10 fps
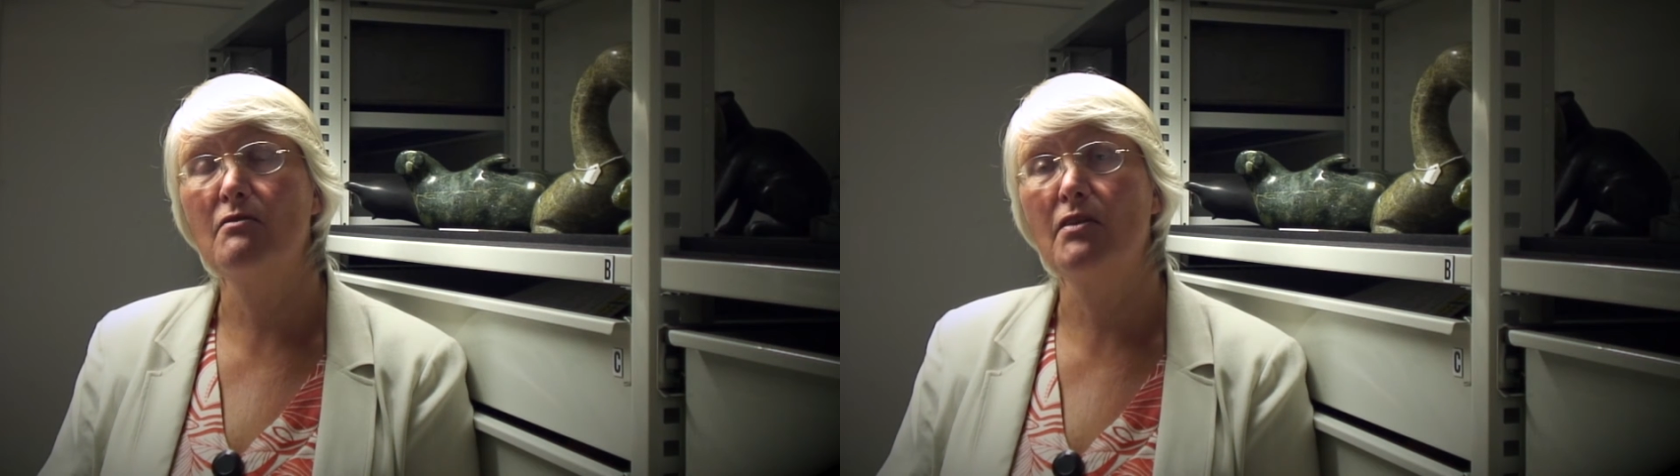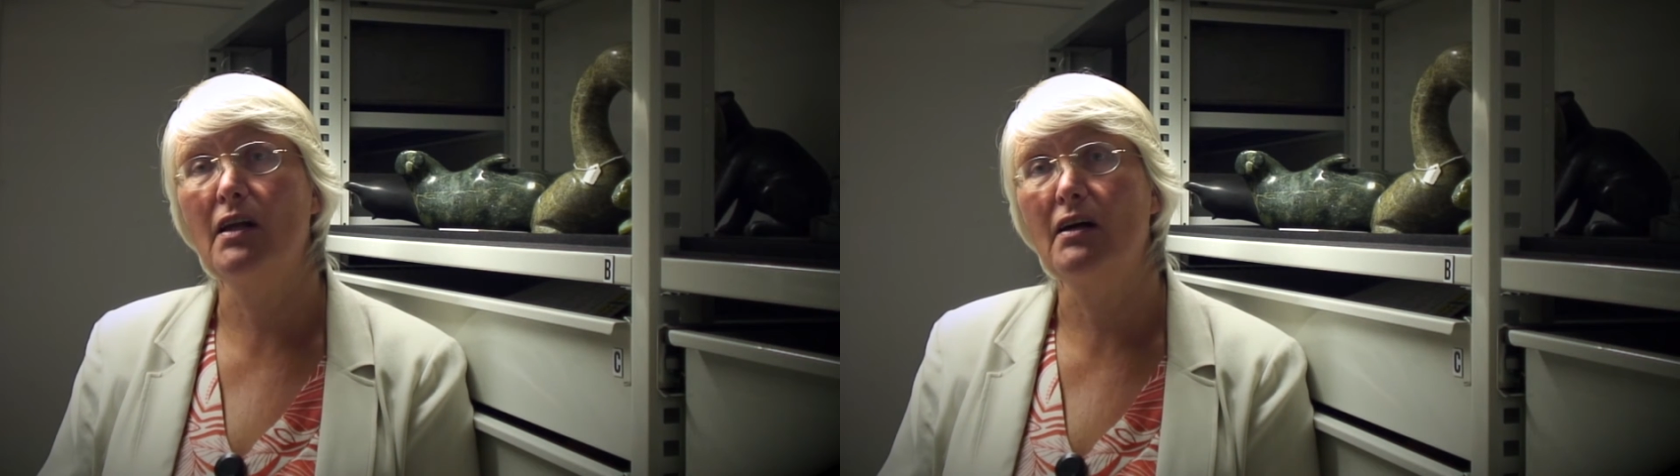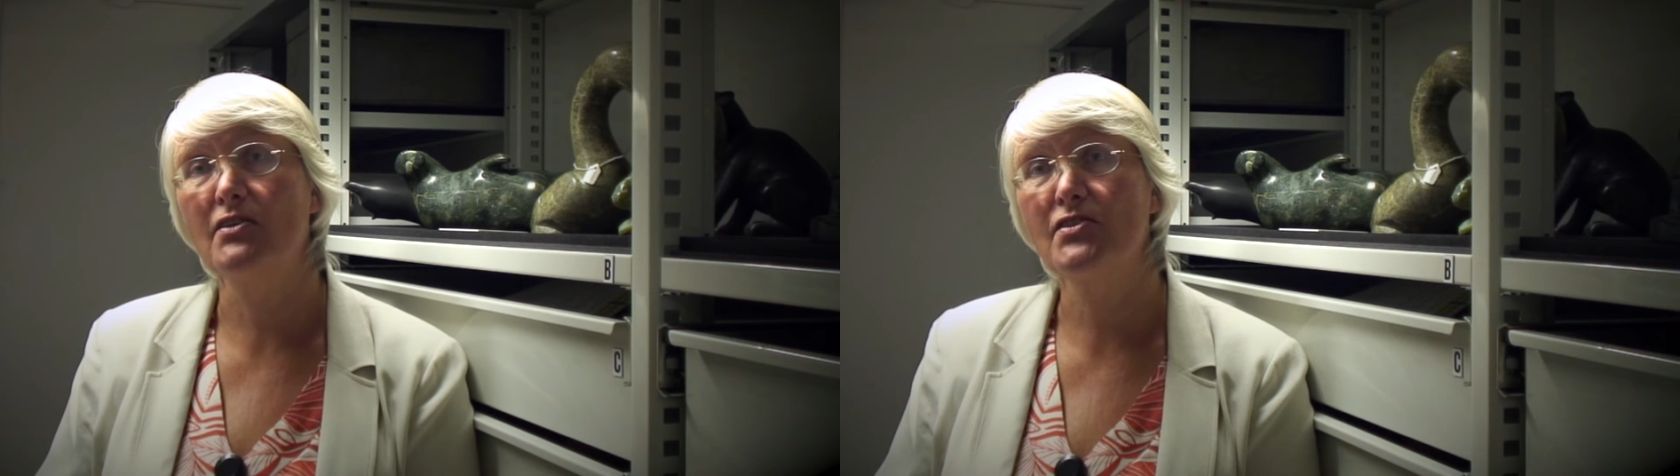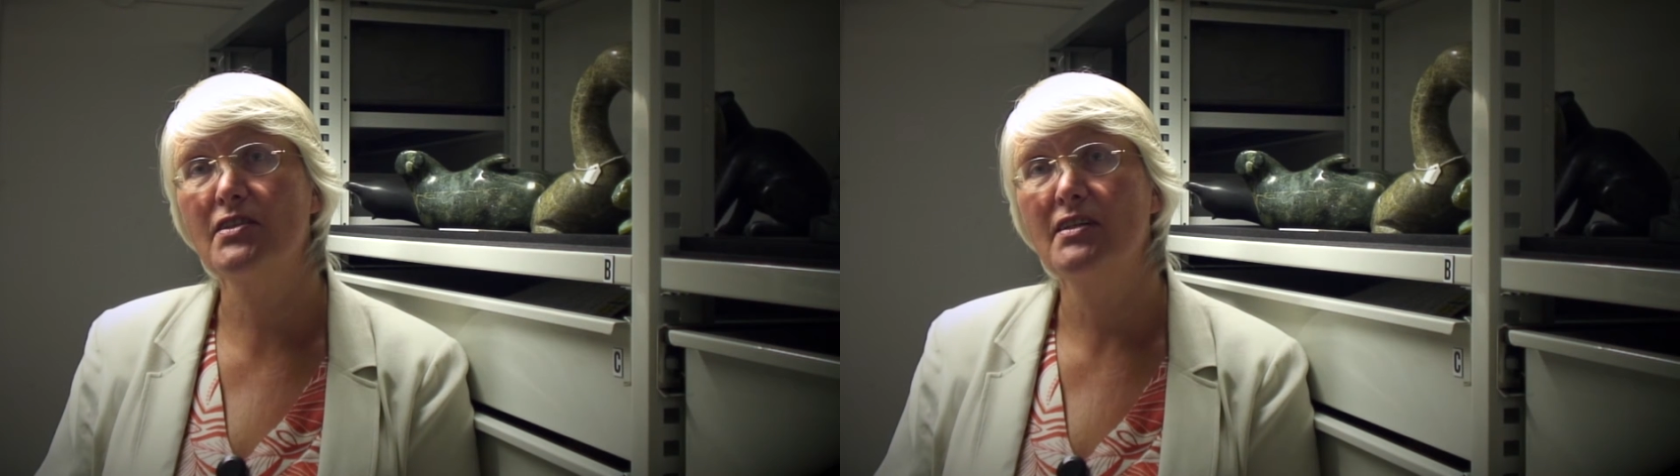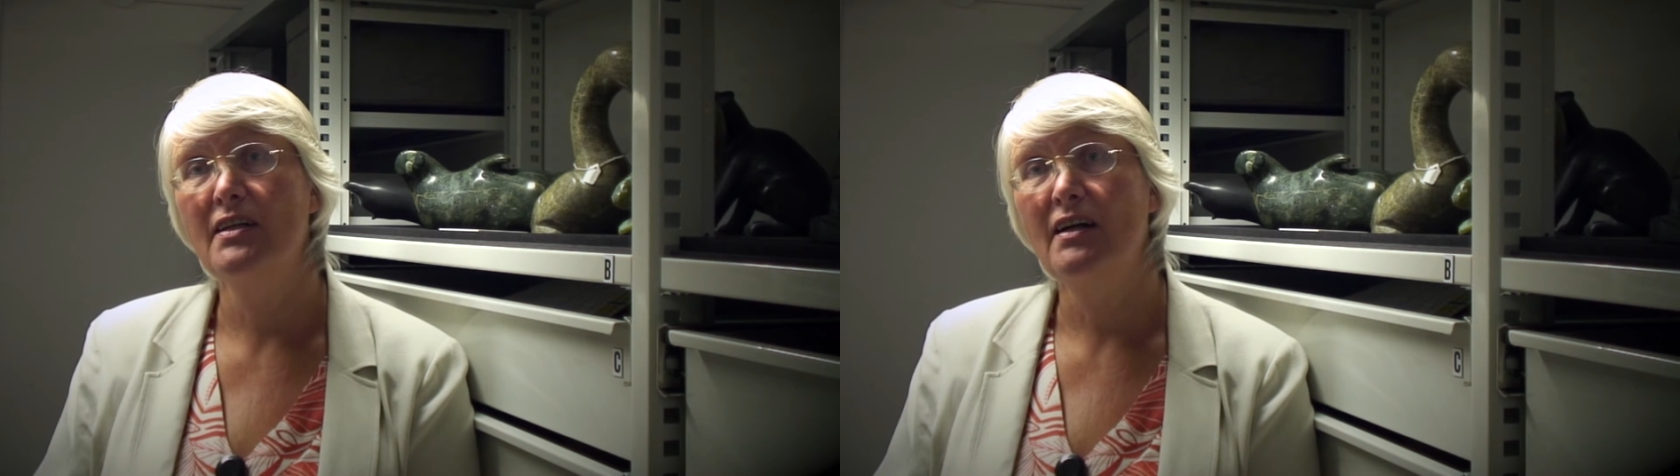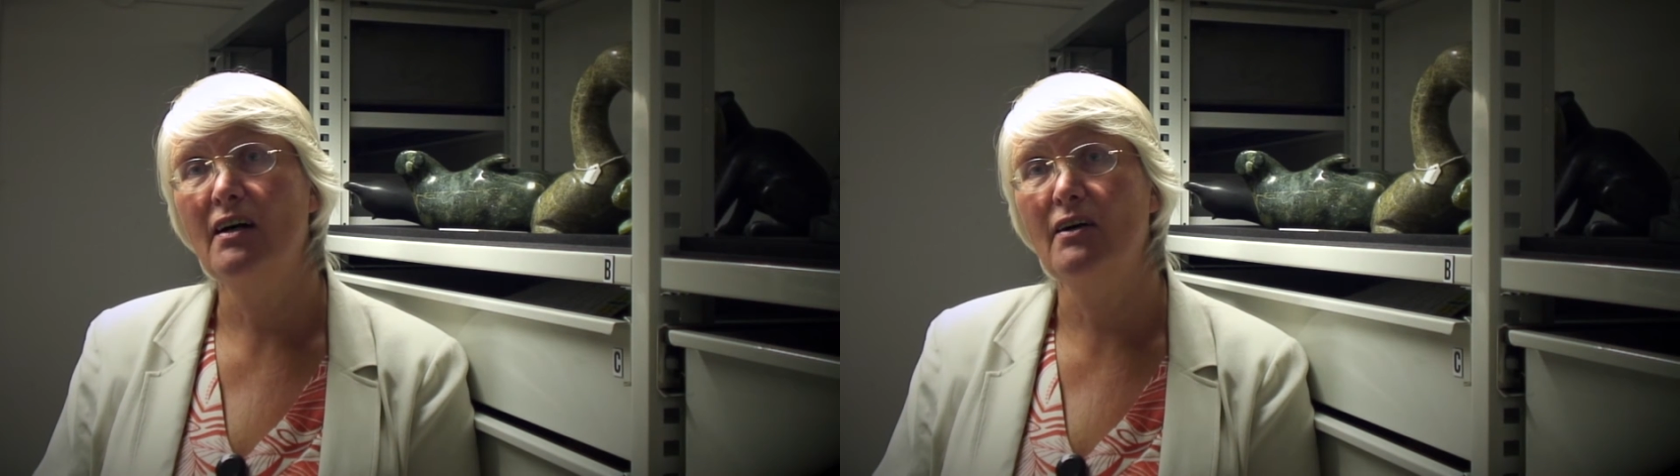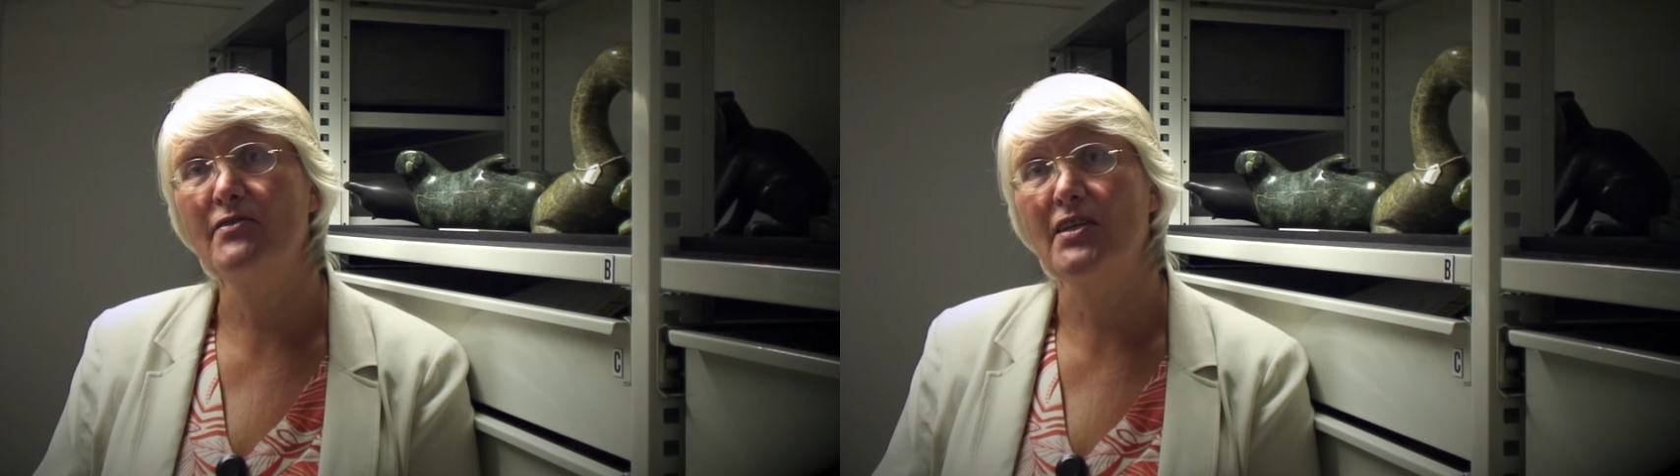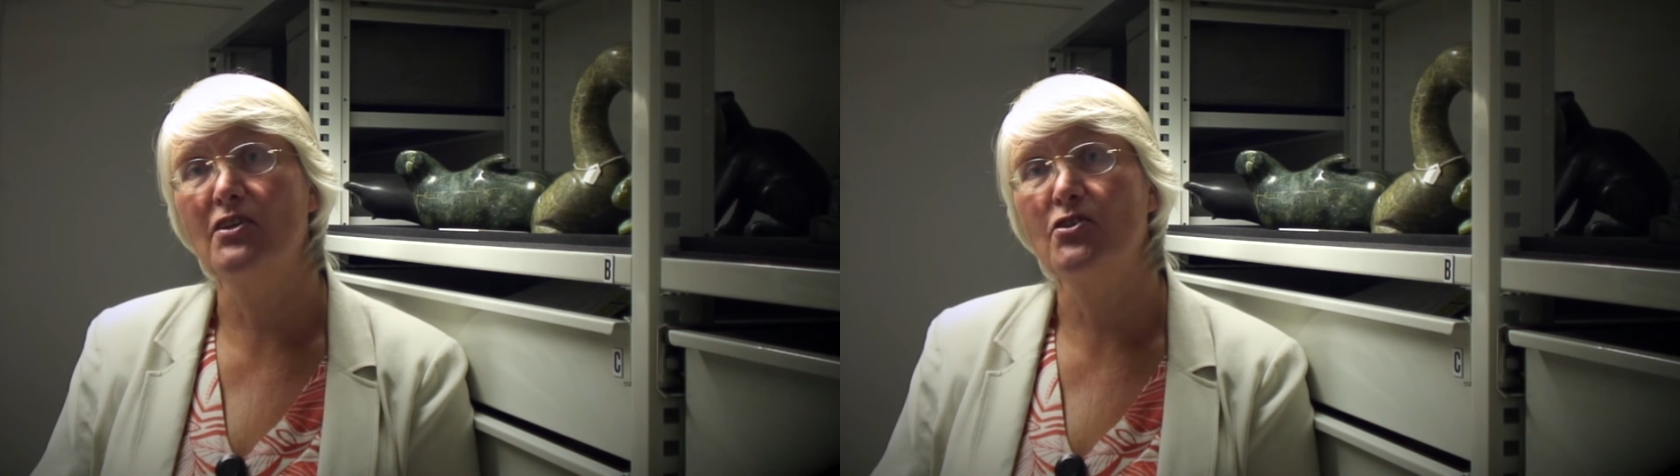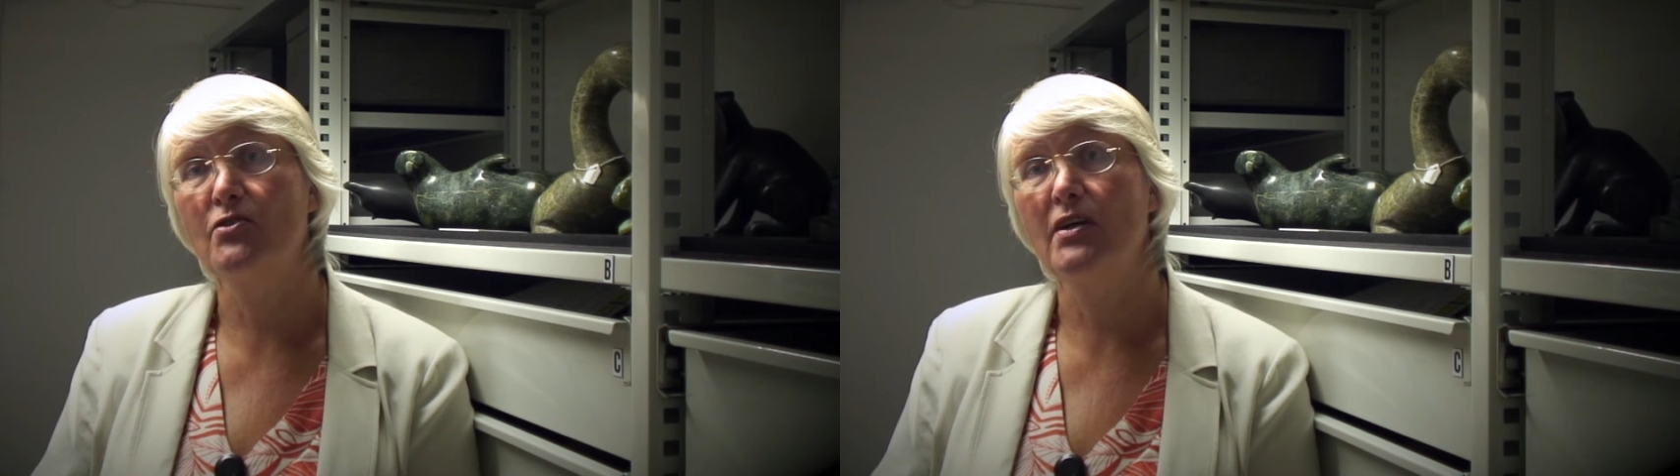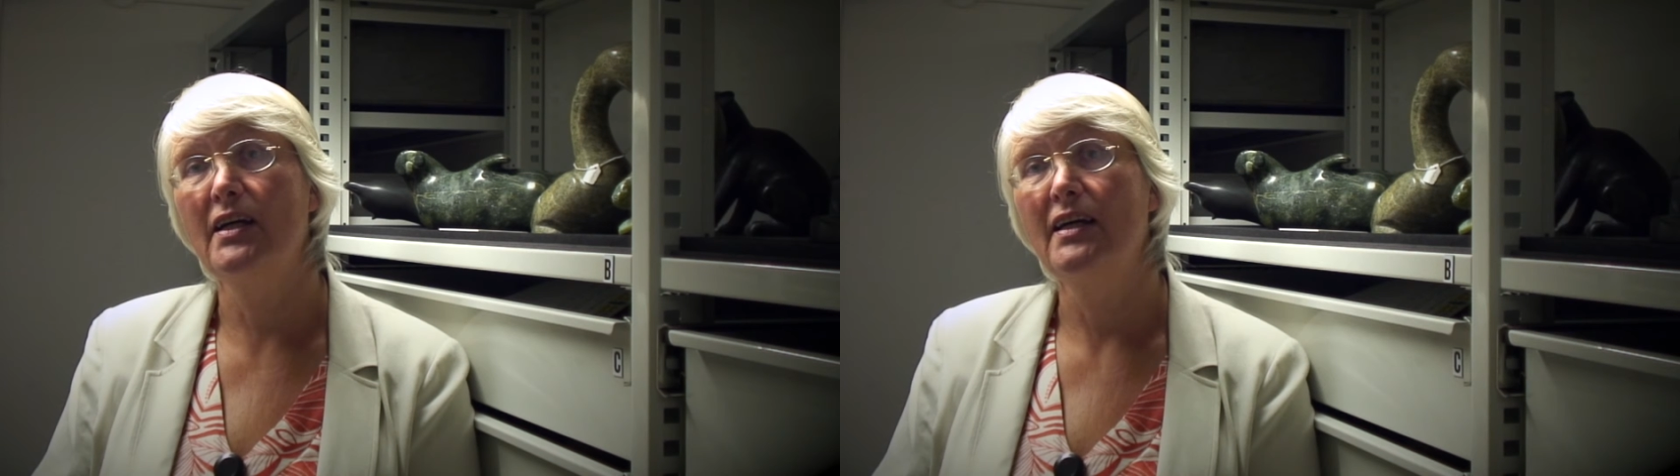the last half century